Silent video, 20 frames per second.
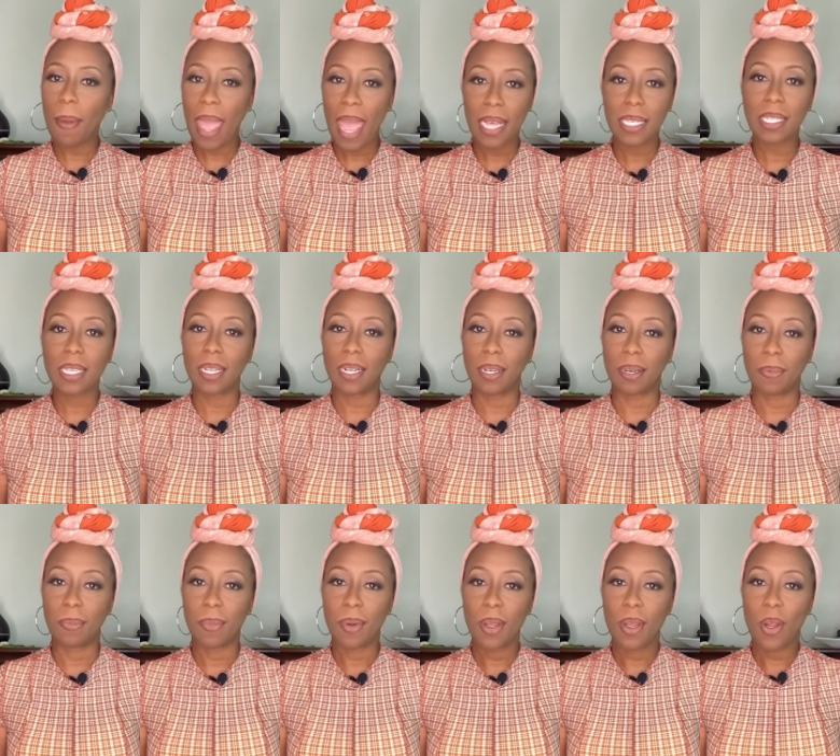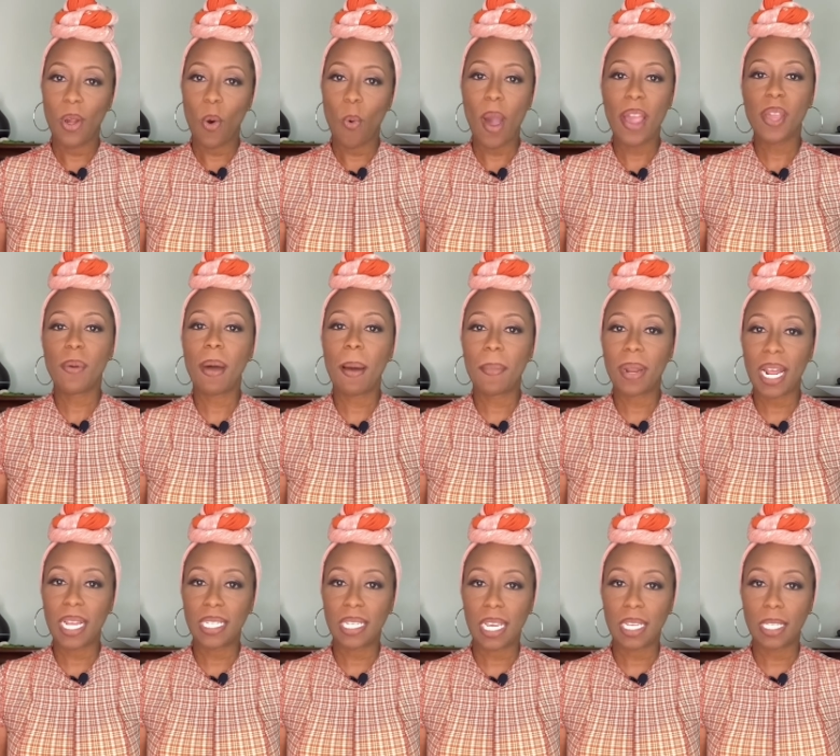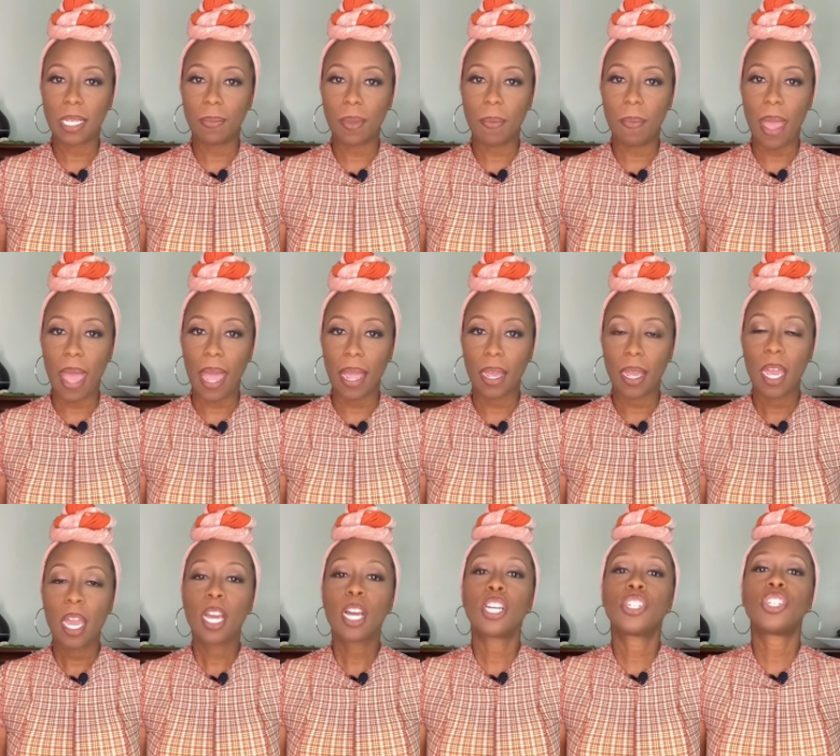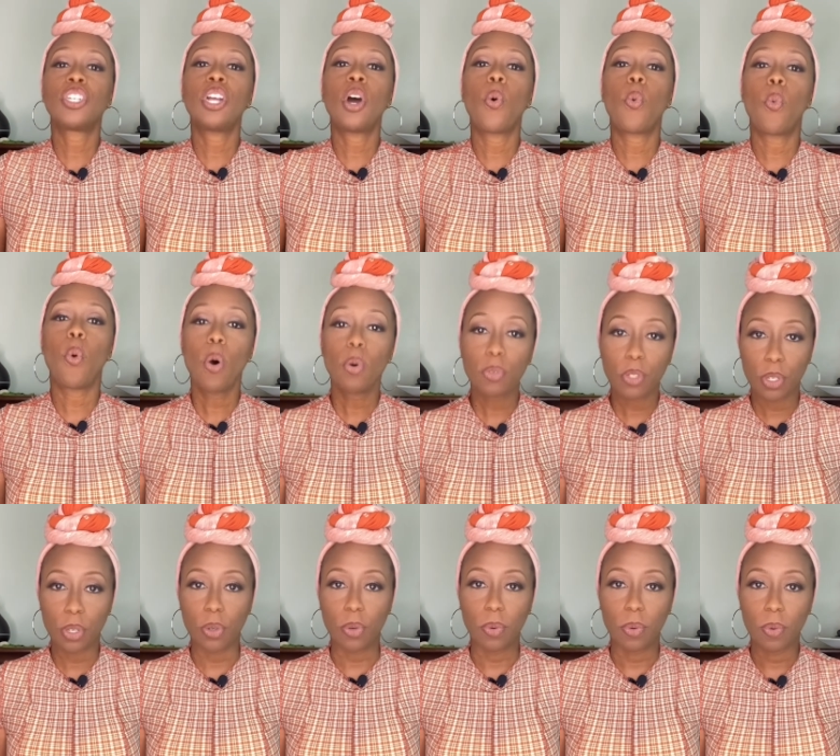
asking them why your mama not texting me back because she don't want to.